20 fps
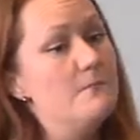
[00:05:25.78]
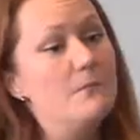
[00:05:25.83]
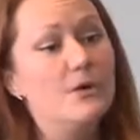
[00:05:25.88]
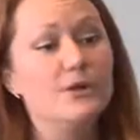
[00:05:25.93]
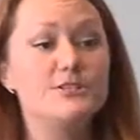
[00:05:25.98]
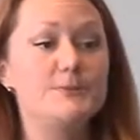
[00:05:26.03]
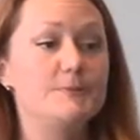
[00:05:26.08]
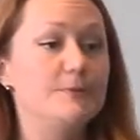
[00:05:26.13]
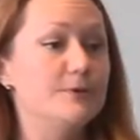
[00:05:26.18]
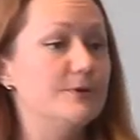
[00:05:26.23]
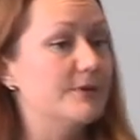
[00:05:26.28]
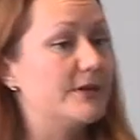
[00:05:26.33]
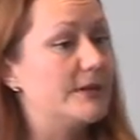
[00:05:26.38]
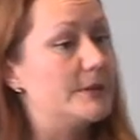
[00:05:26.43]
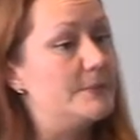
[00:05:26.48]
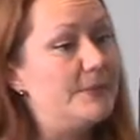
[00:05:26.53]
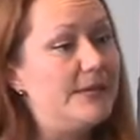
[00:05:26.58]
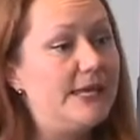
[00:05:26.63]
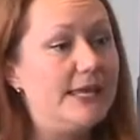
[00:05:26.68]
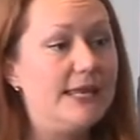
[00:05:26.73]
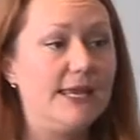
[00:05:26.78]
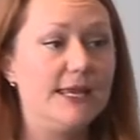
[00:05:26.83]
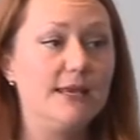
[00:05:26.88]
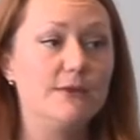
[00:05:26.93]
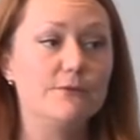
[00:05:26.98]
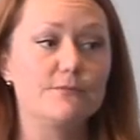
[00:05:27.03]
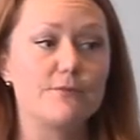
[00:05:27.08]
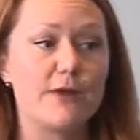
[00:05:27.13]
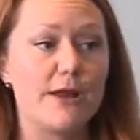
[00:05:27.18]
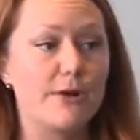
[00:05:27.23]
multiple
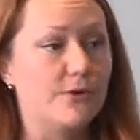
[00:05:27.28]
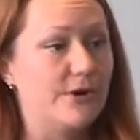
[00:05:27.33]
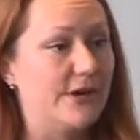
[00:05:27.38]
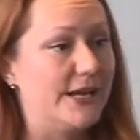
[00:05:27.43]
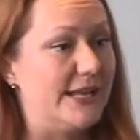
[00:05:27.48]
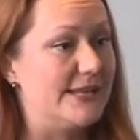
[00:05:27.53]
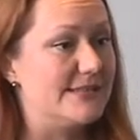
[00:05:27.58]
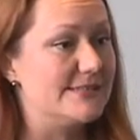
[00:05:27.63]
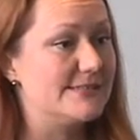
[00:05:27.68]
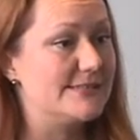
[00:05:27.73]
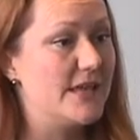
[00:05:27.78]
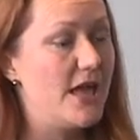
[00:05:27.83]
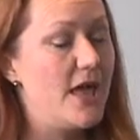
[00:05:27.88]
competing priorities,